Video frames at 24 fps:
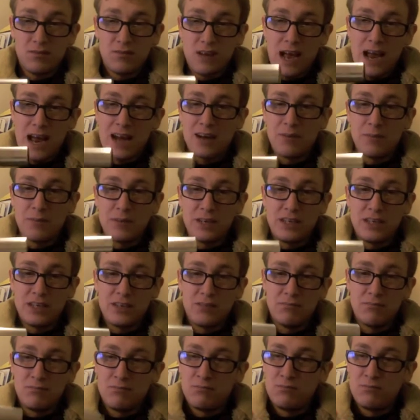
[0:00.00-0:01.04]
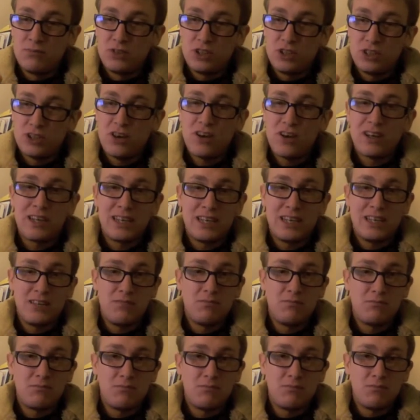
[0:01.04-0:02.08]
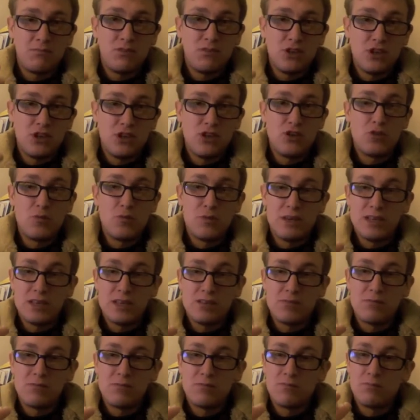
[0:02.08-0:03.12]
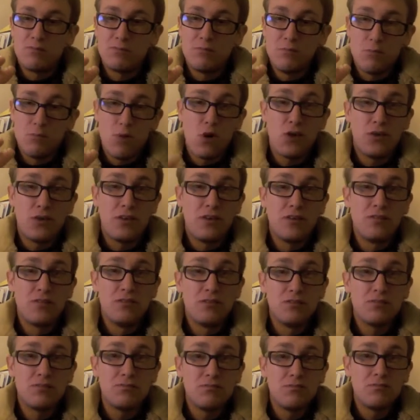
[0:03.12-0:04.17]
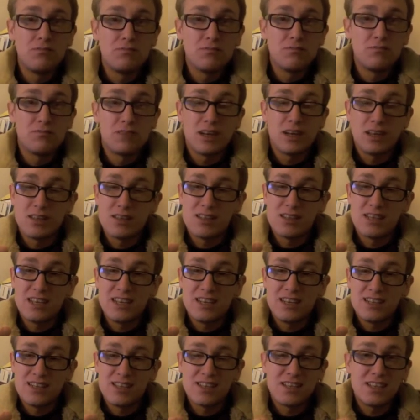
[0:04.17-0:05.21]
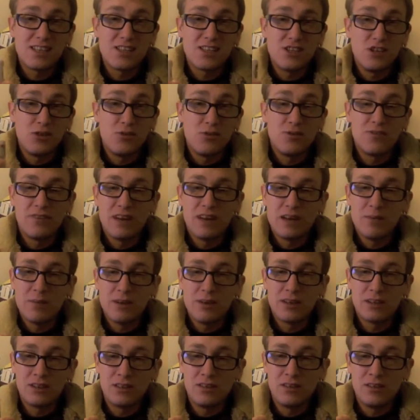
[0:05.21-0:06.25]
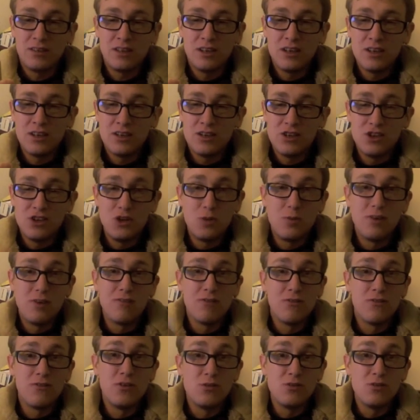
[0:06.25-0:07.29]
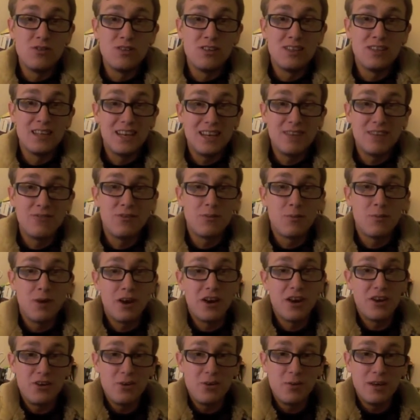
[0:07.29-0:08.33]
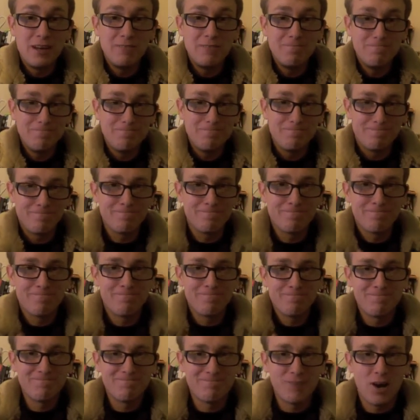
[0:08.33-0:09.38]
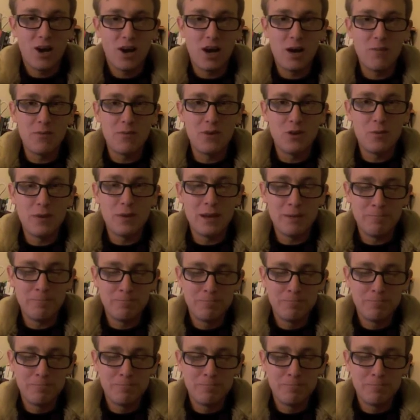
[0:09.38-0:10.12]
aluminium shiny newbies mod. And seeing as this is Nu2Vaping newbie reviews delivered by a newbie, I am newbie.